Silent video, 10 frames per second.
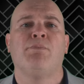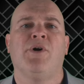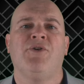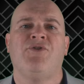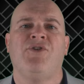
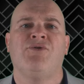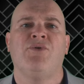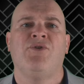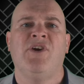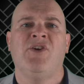Purchases
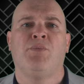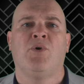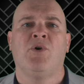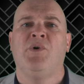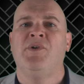through the Chase
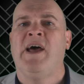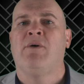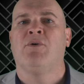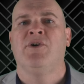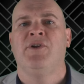portal will
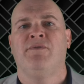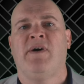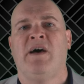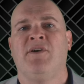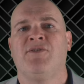now earn you
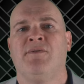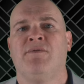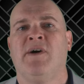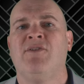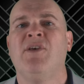5x on
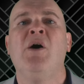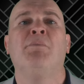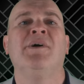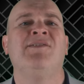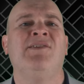flights,
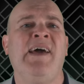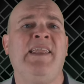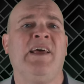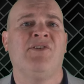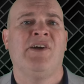but
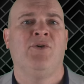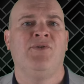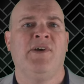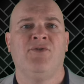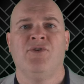10x on
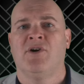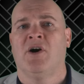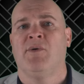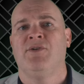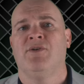hotels and
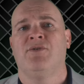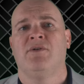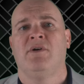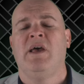car rentals.